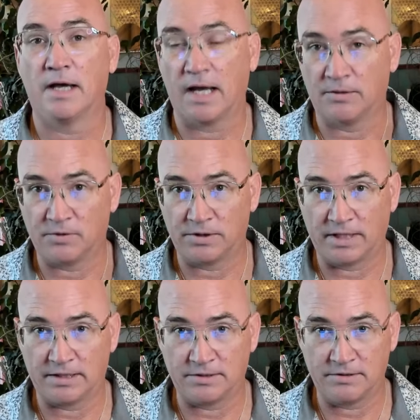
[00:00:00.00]
And when
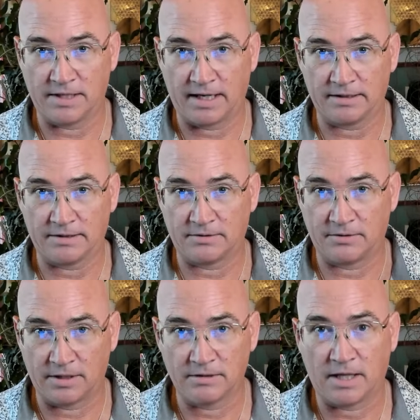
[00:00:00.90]
they do that,
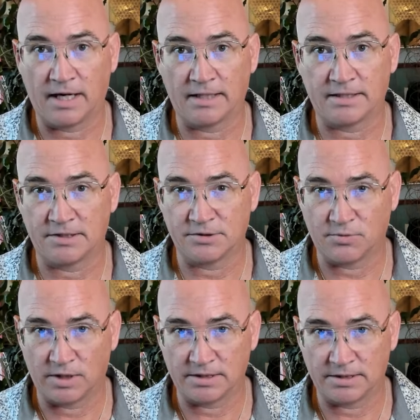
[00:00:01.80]
their light is
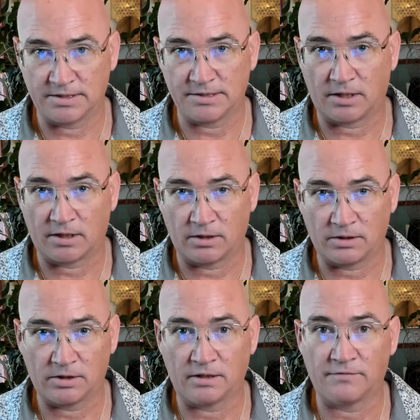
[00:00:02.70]
what does
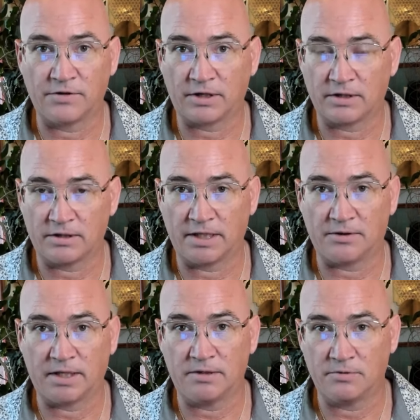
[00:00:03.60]
all of the
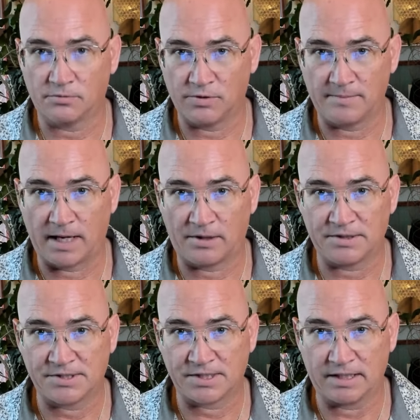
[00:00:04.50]
clearing,
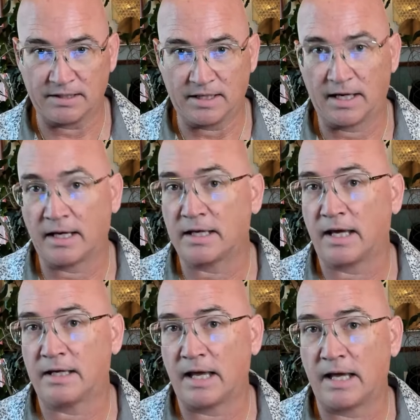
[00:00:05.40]
rebalancing,
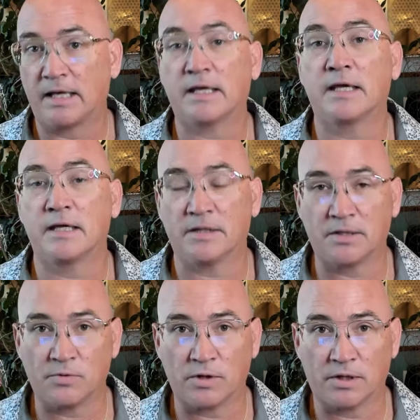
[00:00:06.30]
AKA
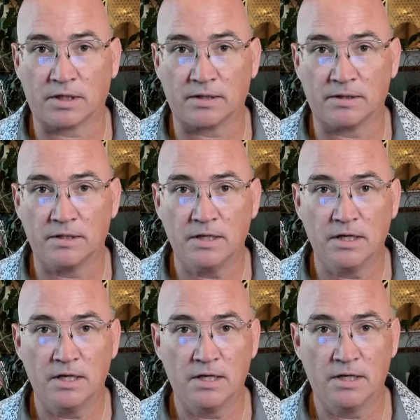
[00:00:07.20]
healing work.
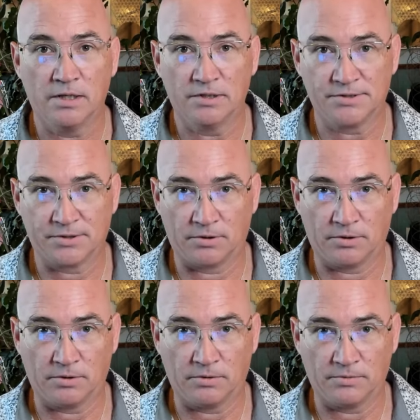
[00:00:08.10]

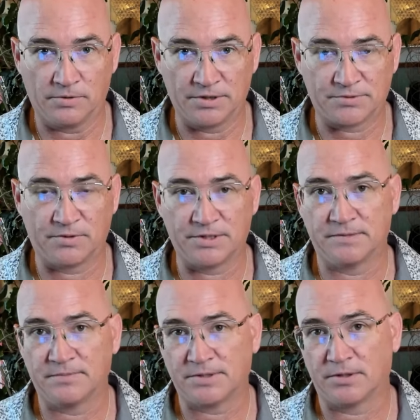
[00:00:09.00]
So, this
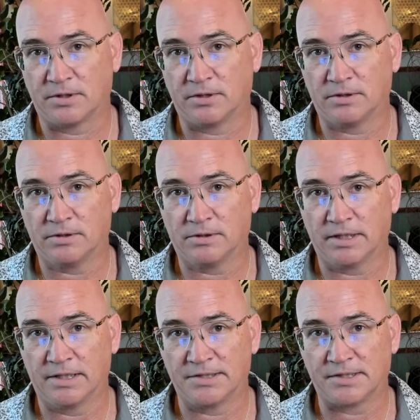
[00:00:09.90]
wisdom circle
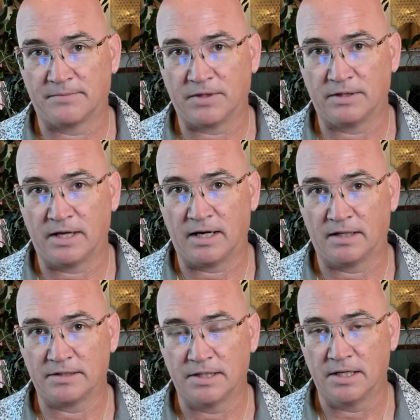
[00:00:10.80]
is something
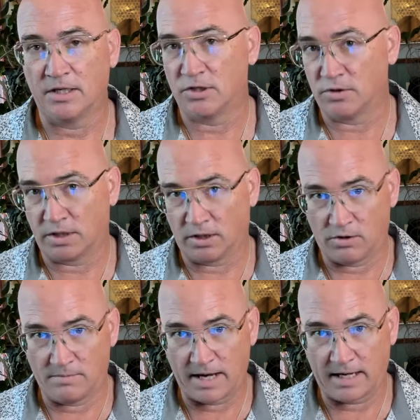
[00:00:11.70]
that you can
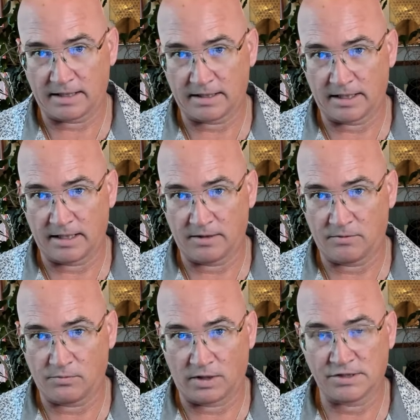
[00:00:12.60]
go back
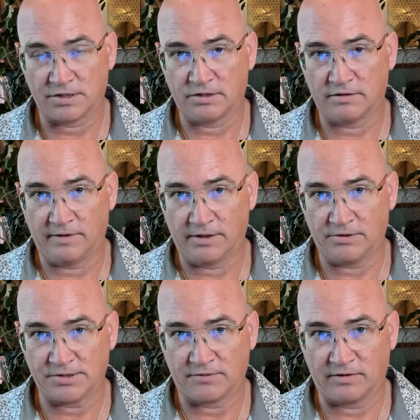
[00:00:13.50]
and watch the two
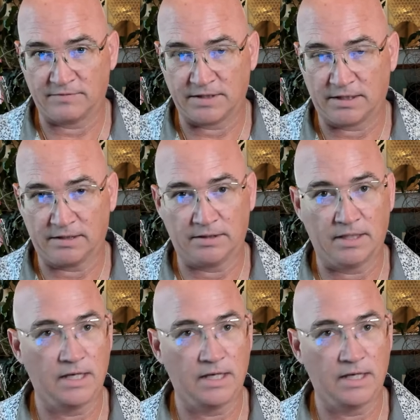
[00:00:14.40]
videos that we've done